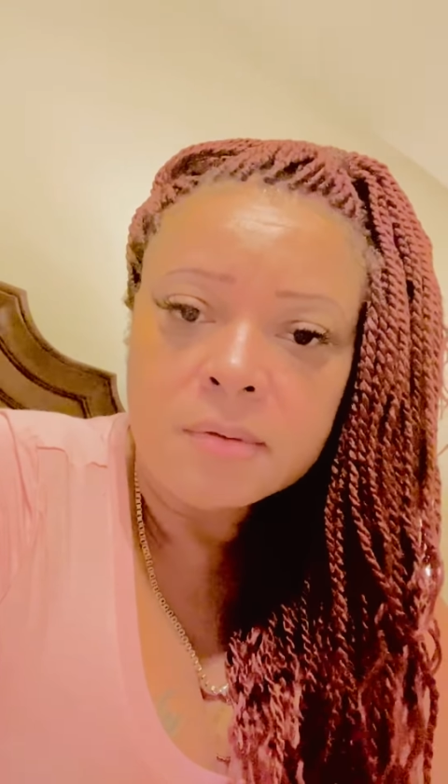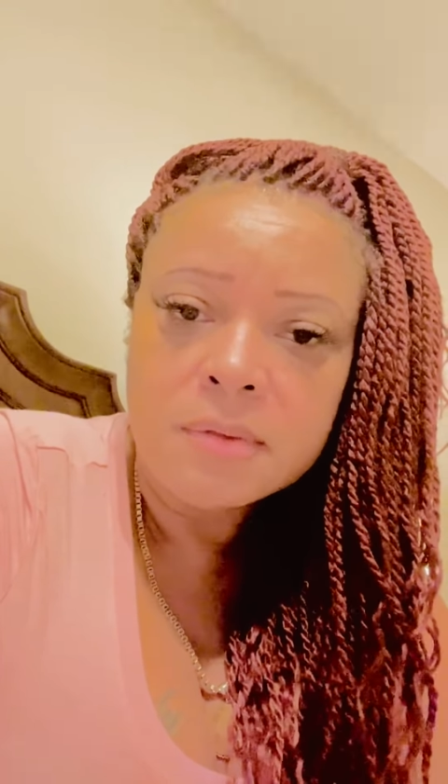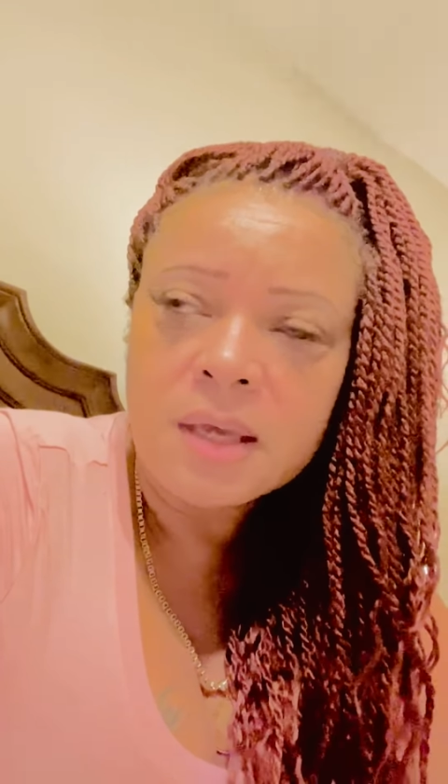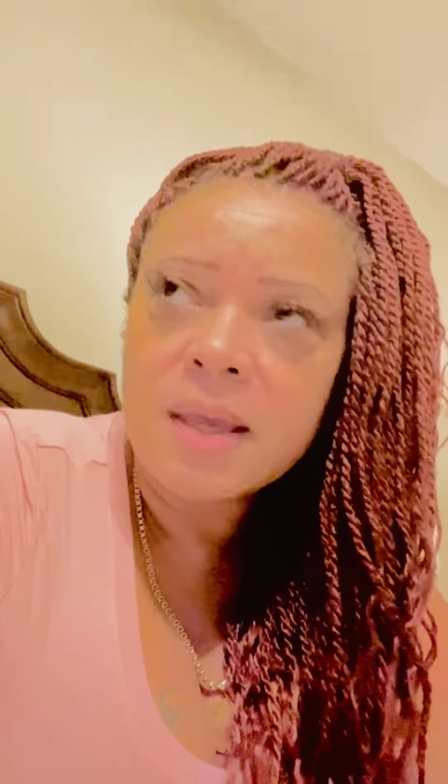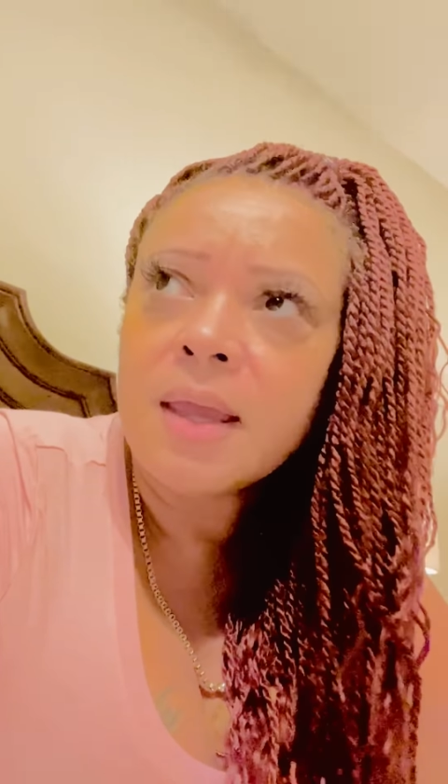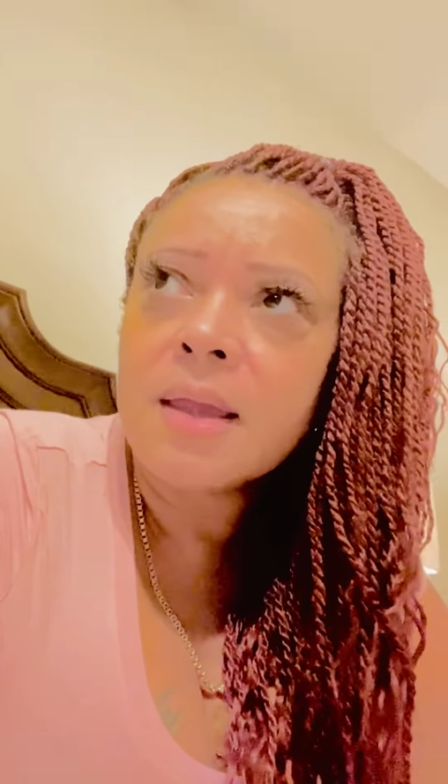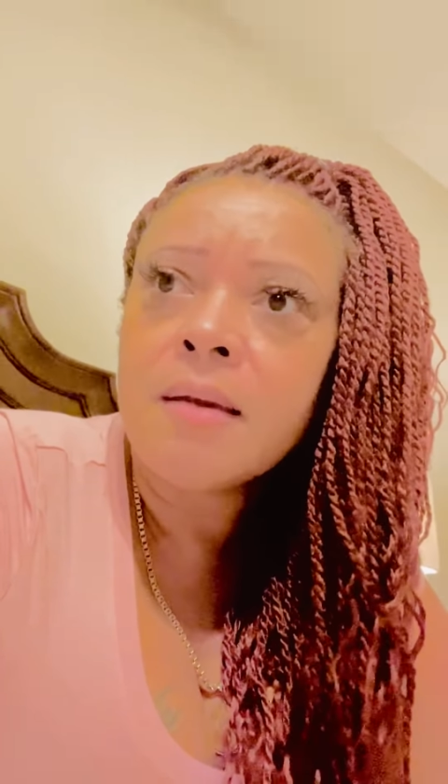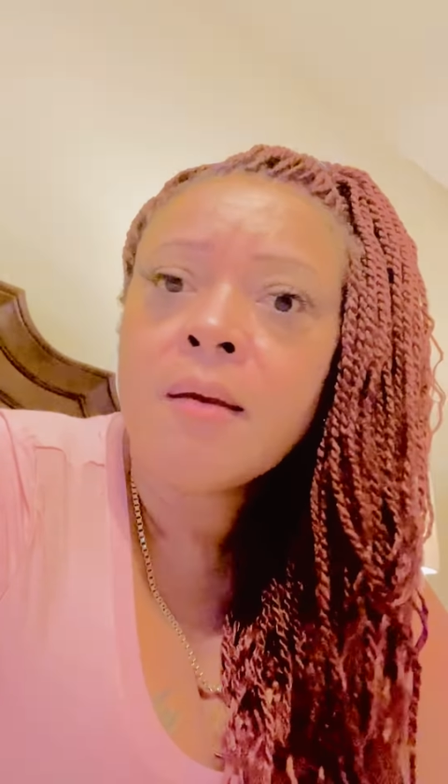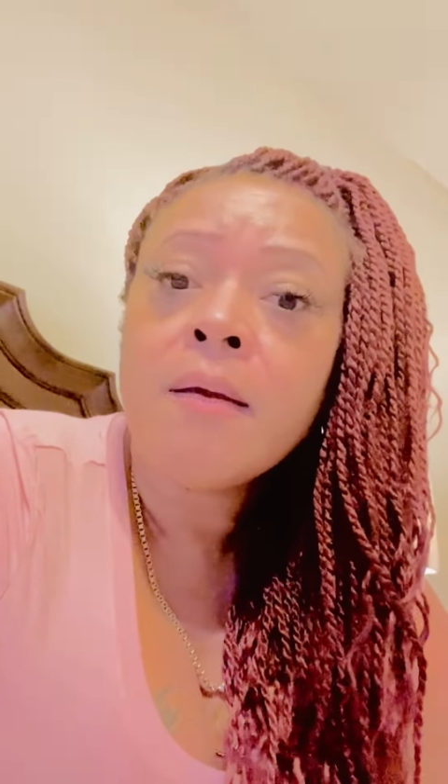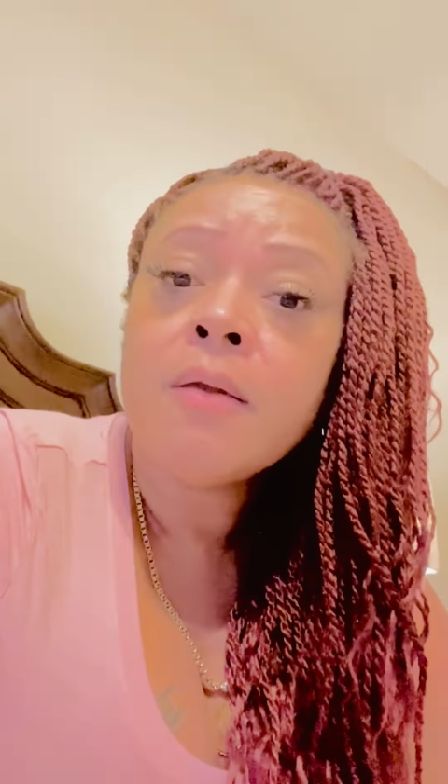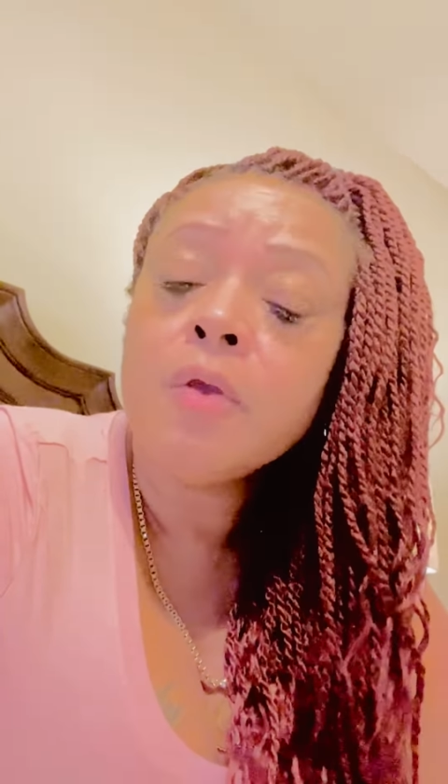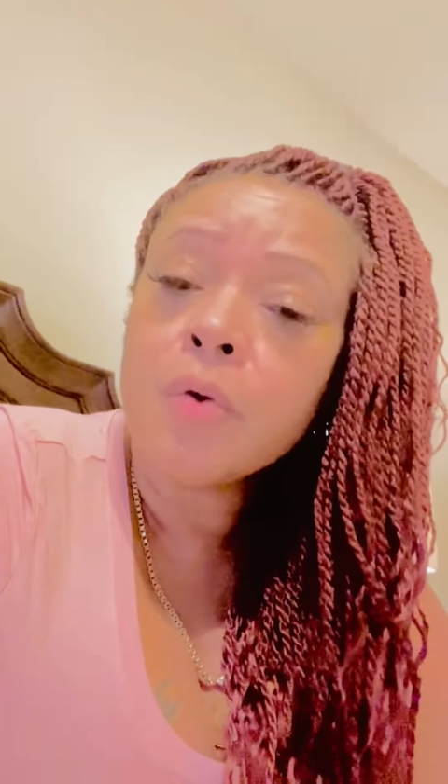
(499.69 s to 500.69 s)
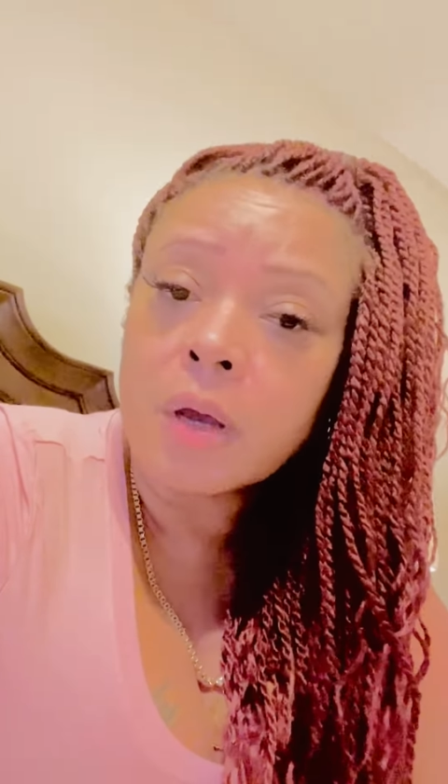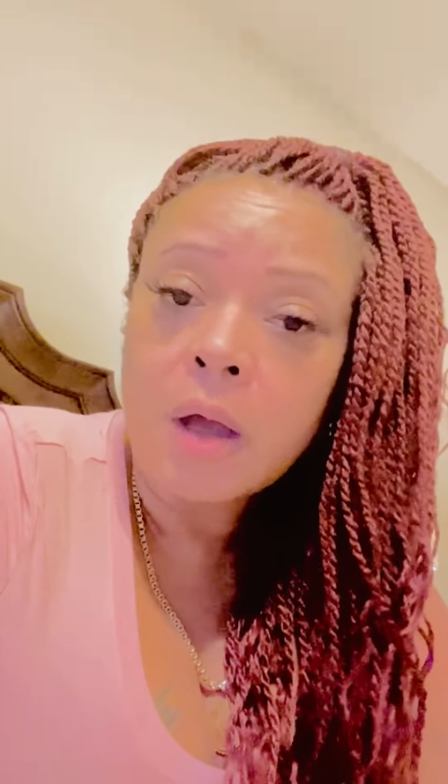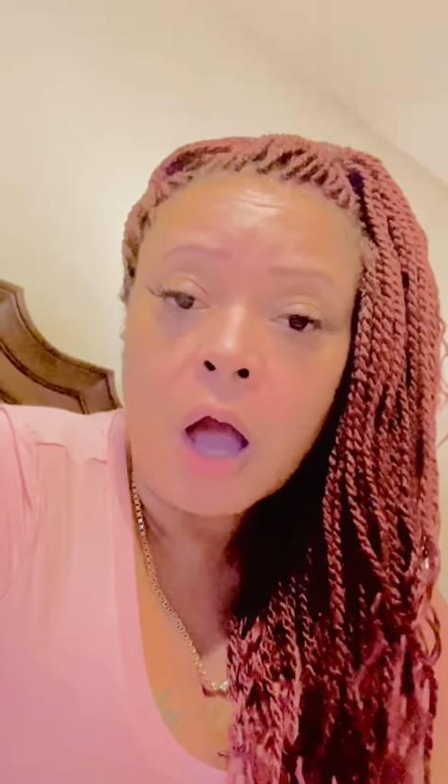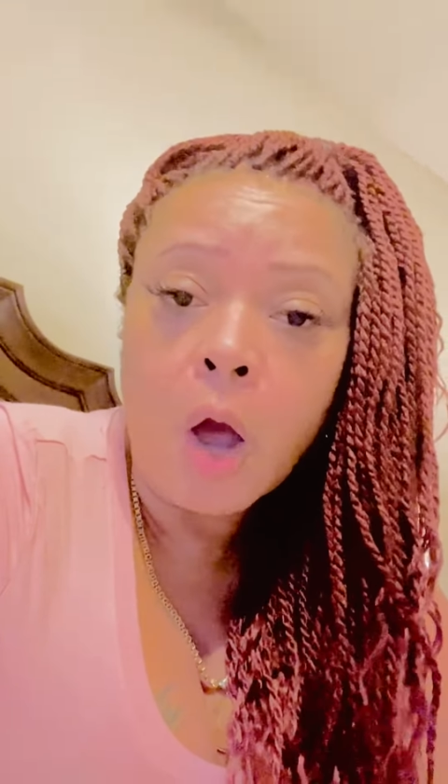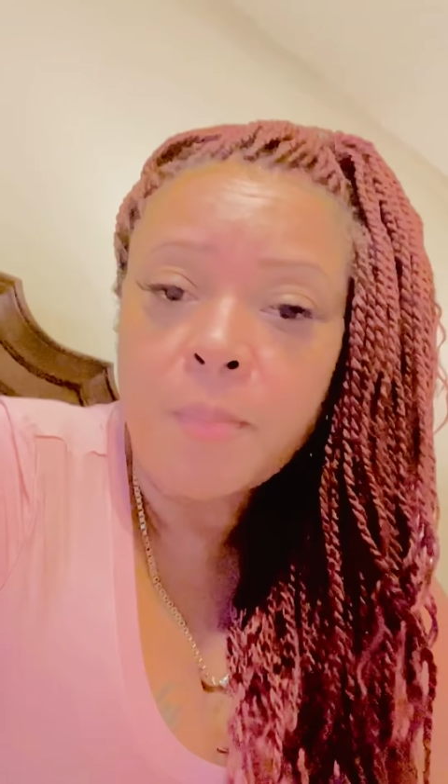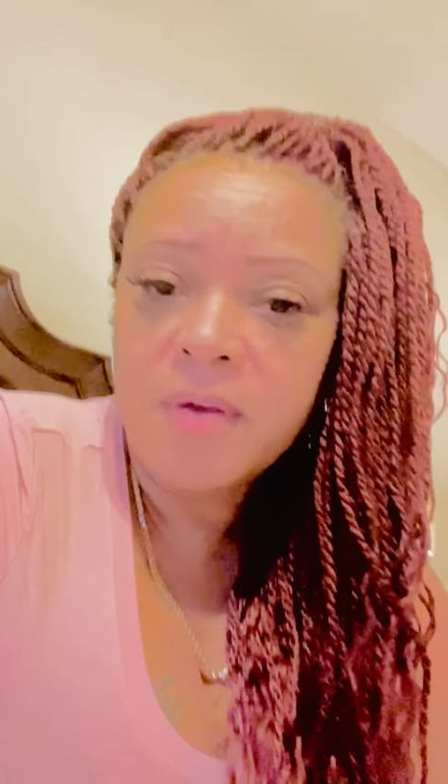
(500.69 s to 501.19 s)
then you can
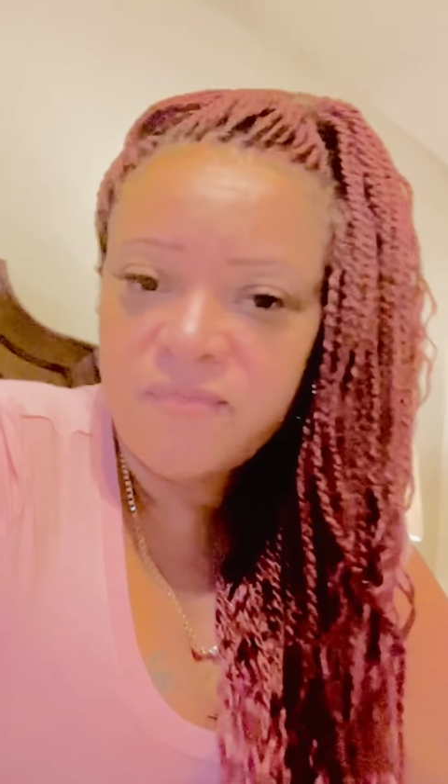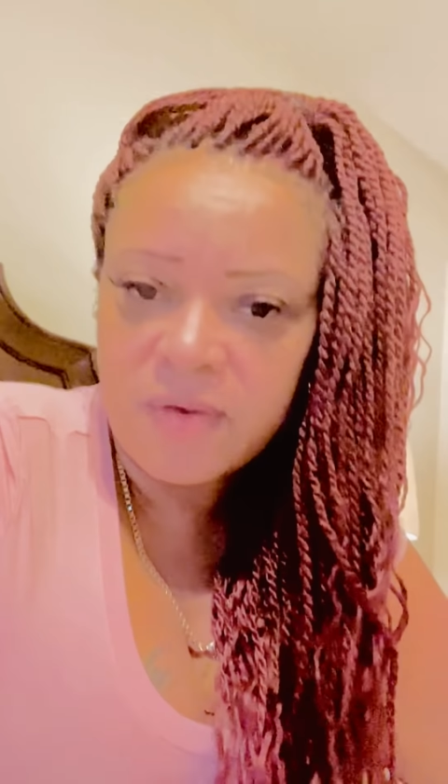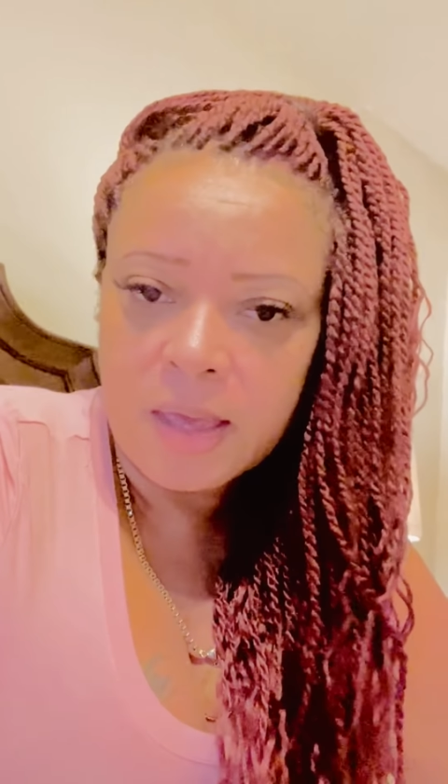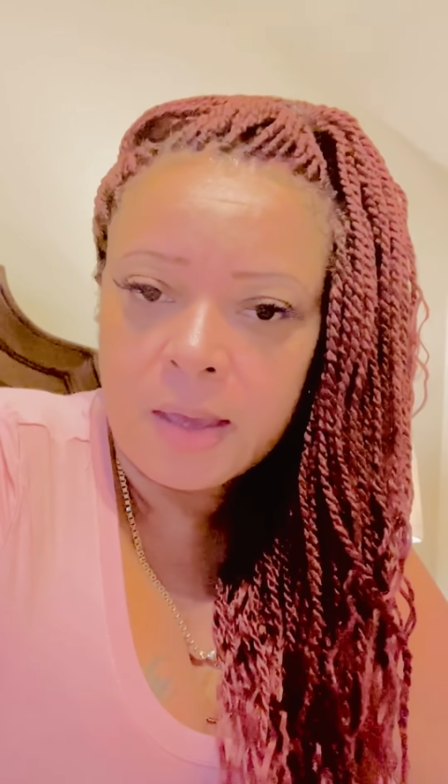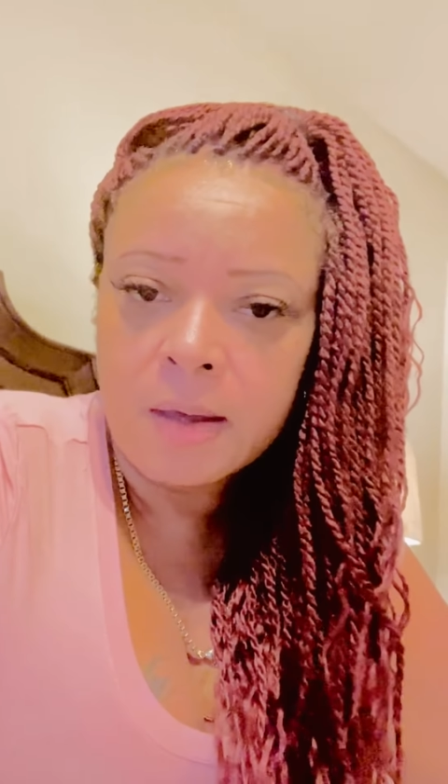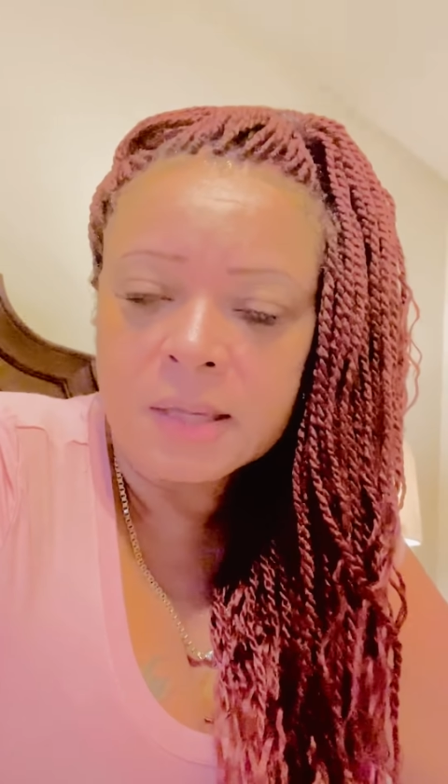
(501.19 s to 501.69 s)
call me Faye.